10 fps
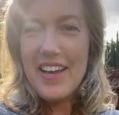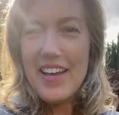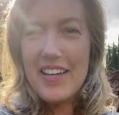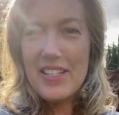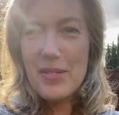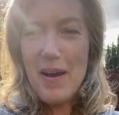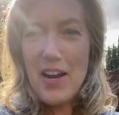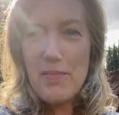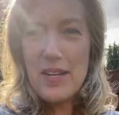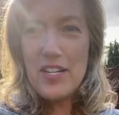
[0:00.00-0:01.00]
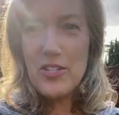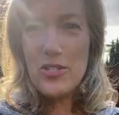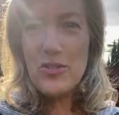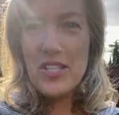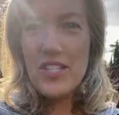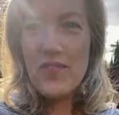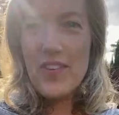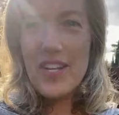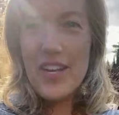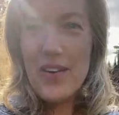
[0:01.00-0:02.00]
and inspired me to shoot this
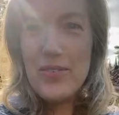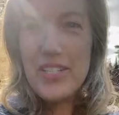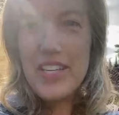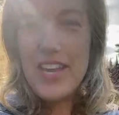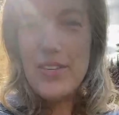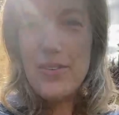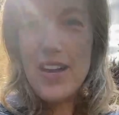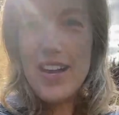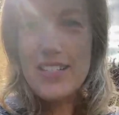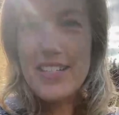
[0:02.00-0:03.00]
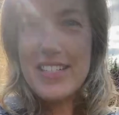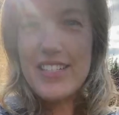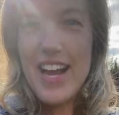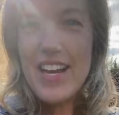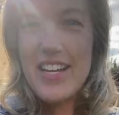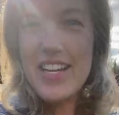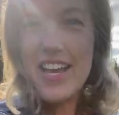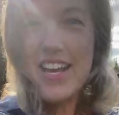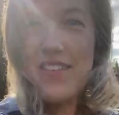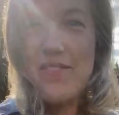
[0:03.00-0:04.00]
video to get you guys excited
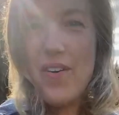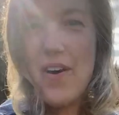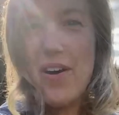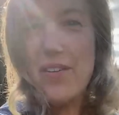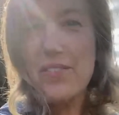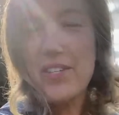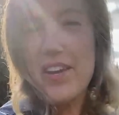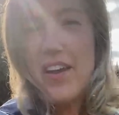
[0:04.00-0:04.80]
and involved